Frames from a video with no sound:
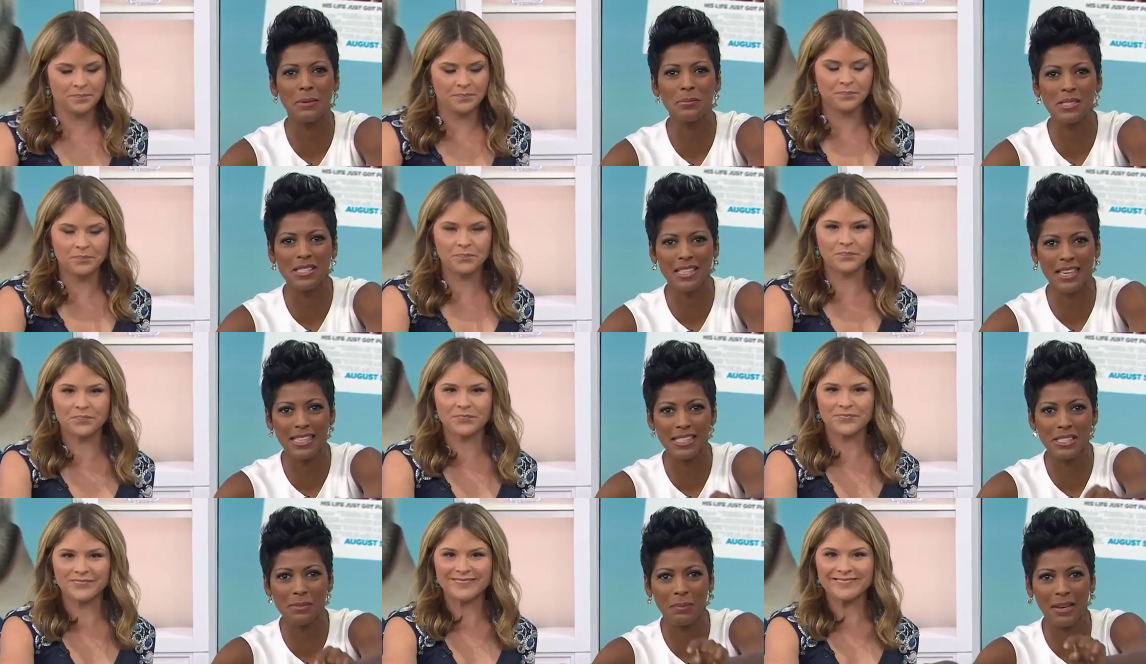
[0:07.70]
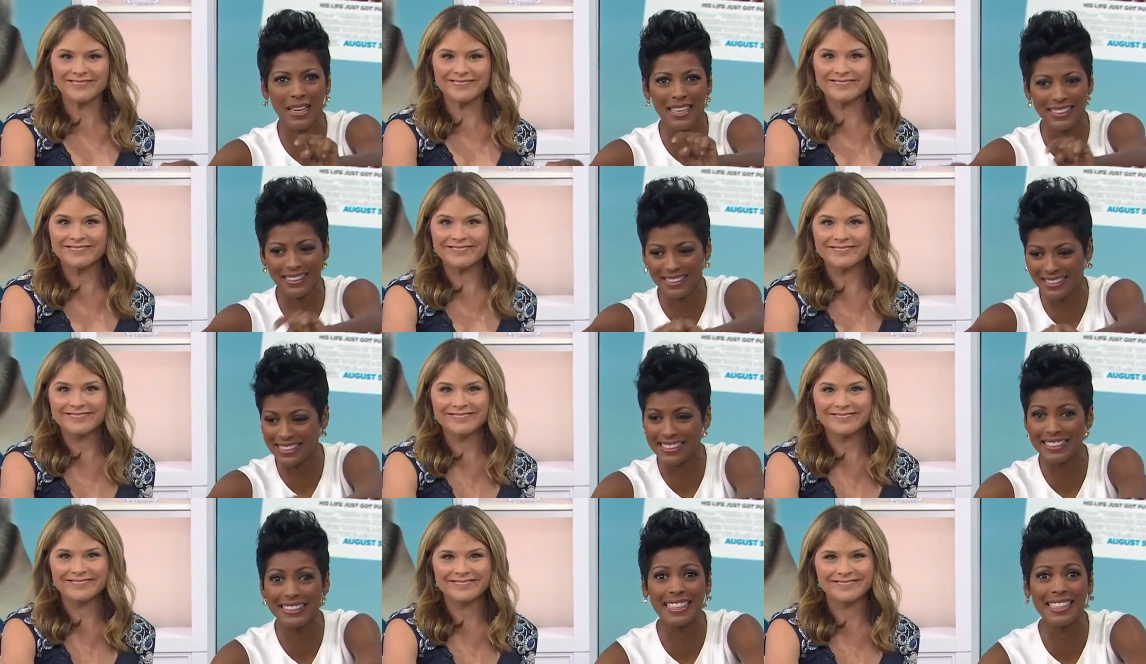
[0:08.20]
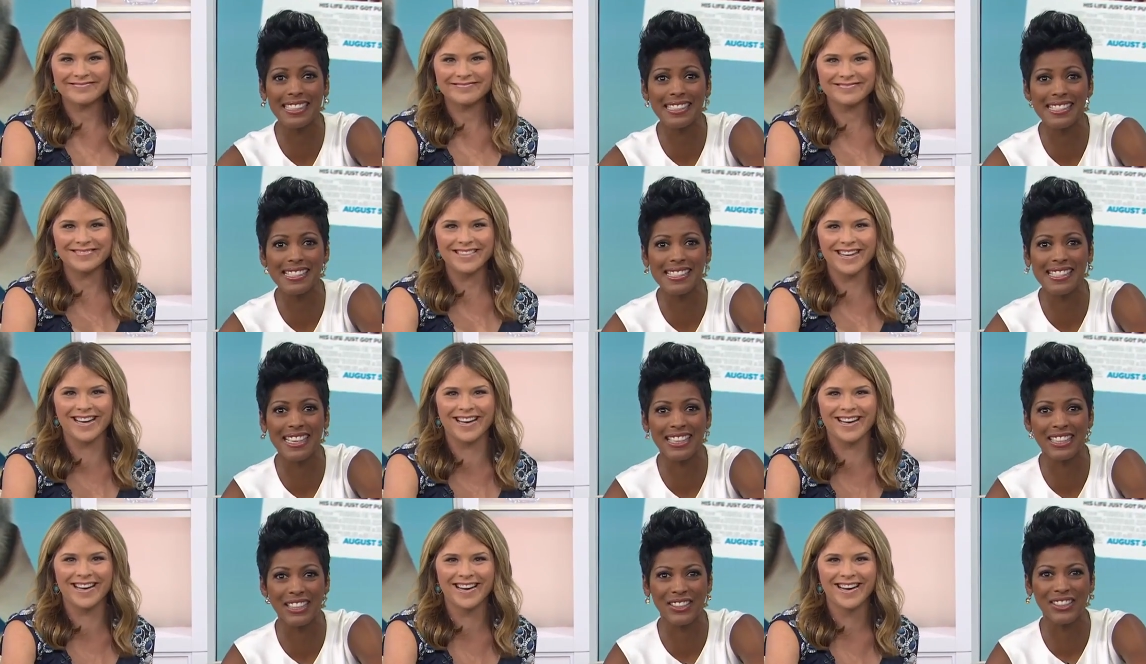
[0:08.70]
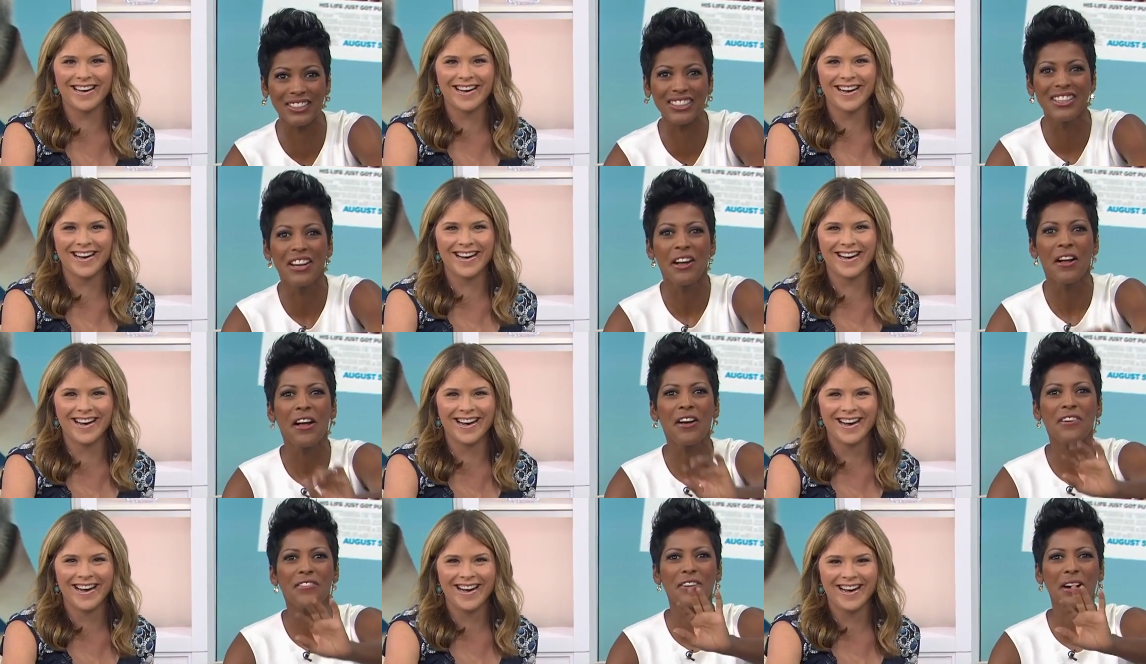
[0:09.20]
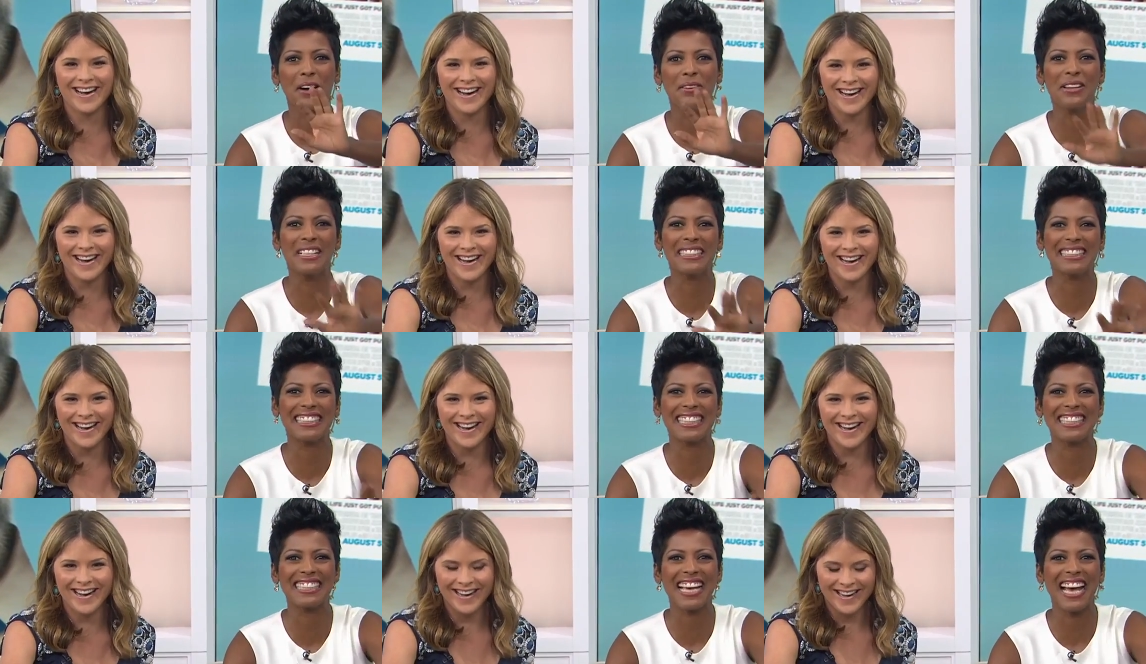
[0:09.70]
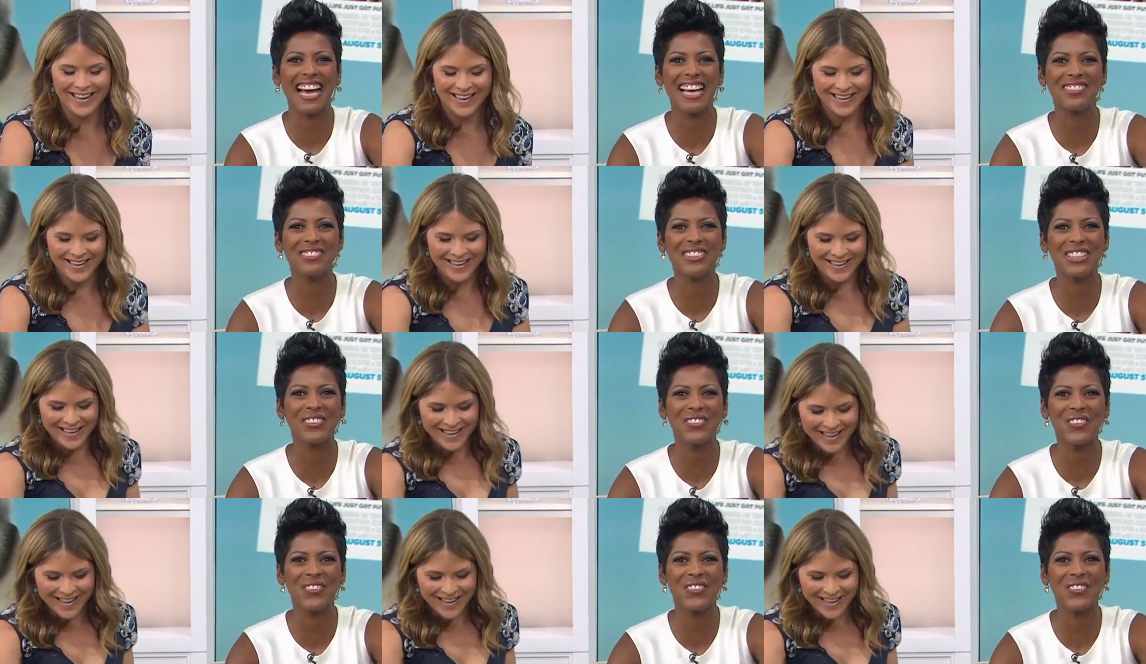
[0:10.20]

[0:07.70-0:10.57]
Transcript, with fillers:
Speaker 1: upstaged by these kittens here. From his Academy